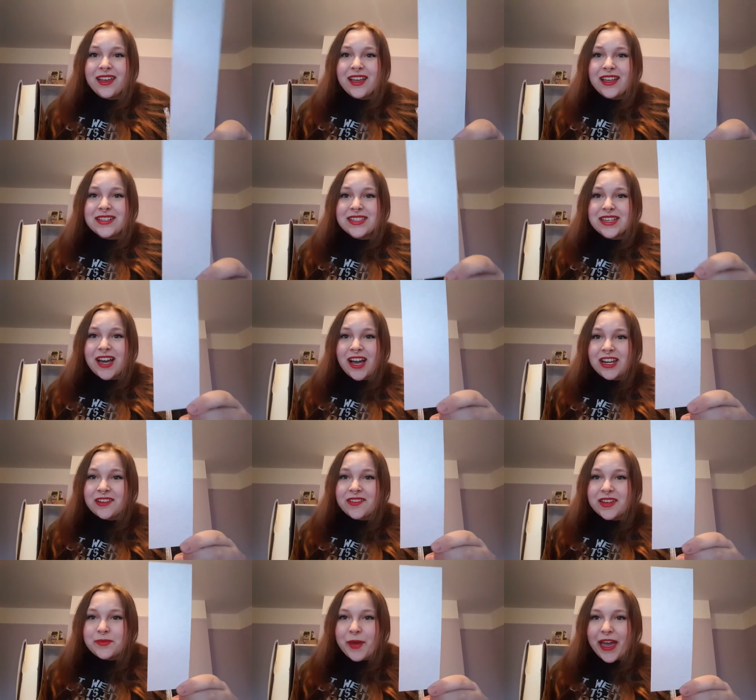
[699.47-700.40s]
it's a
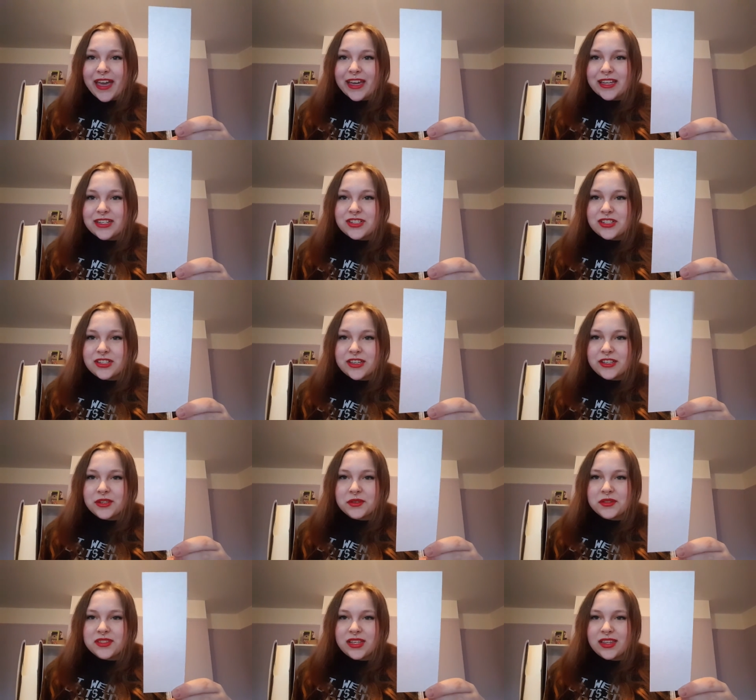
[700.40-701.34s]
colouring page. Can
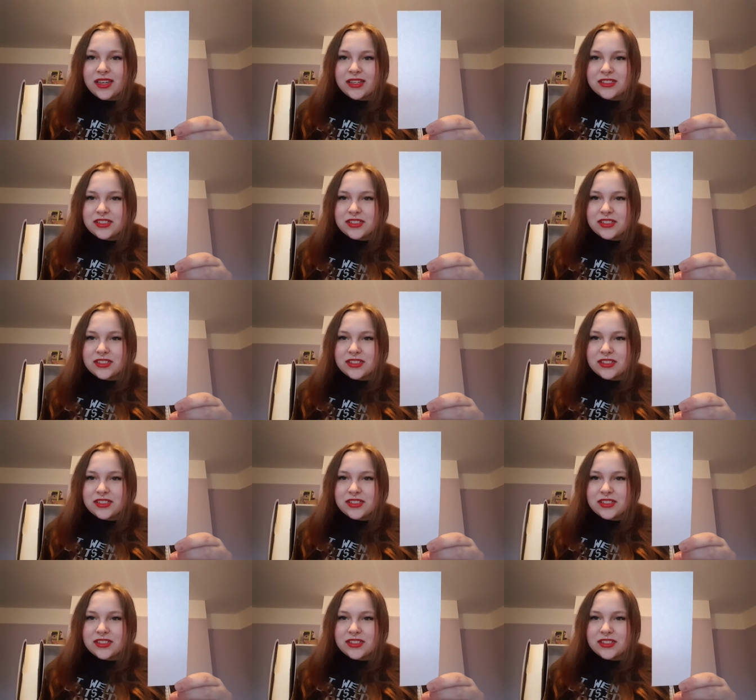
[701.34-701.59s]
you see that?